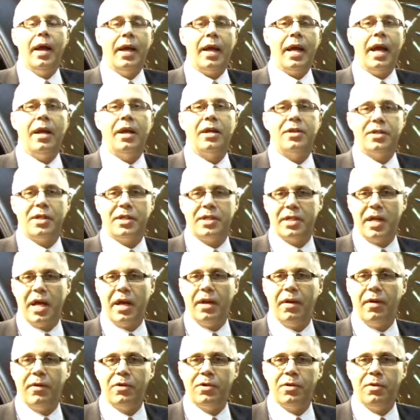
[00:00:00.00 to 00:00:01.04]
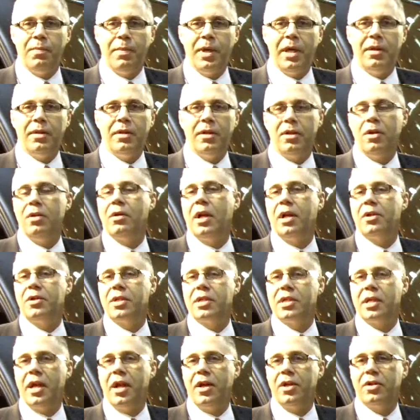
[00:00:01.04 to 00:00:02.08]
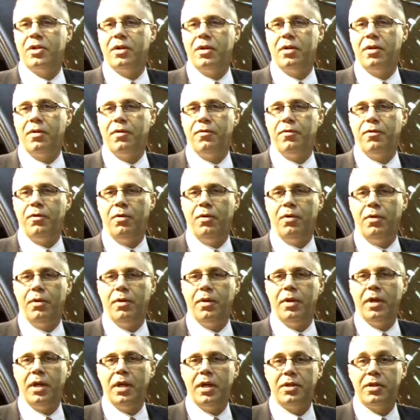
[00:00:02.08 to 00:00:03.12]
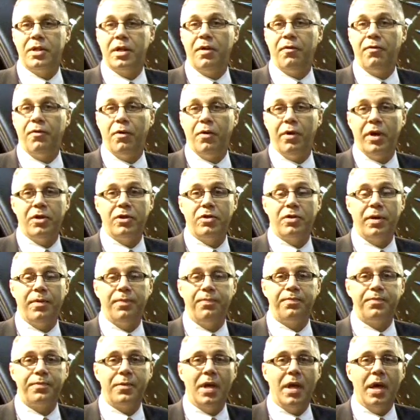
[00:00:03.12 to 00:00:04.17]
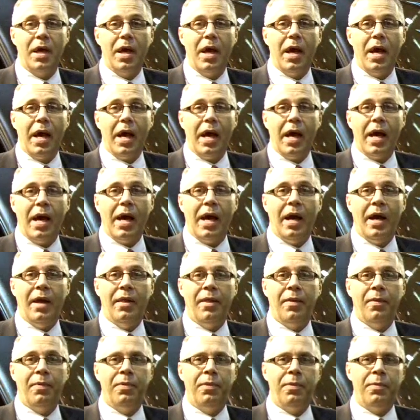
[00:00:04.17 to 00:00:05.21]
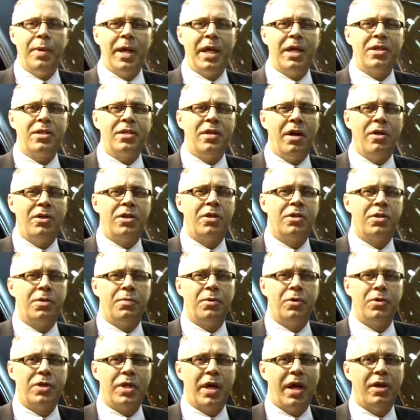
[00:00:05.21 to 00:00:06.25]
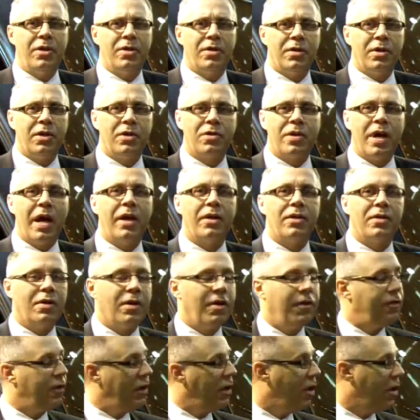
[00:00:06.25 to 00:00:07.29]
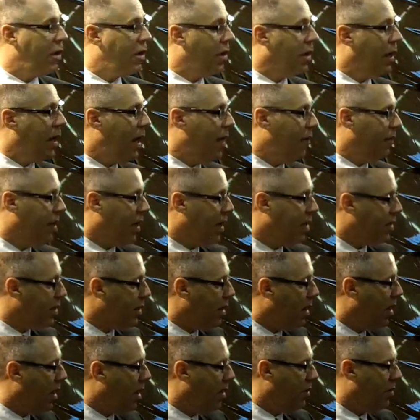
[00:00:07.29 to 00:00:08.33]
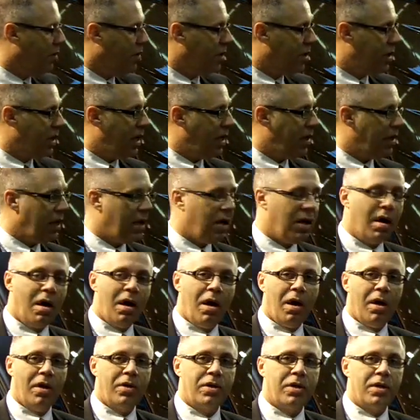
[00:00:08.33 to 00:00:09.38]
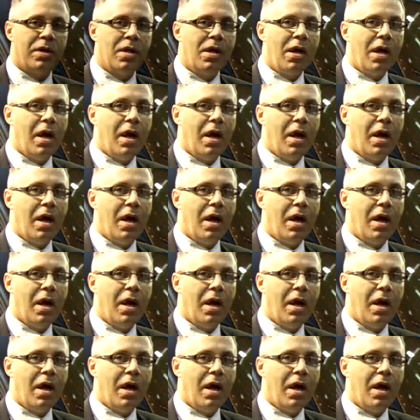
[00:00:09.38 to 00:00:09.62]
Again, as I said, to meet the new legislation for the Tier 4 interim. And the biggest noticeable change on the tractor, if you look on the left-hand side, you will see the large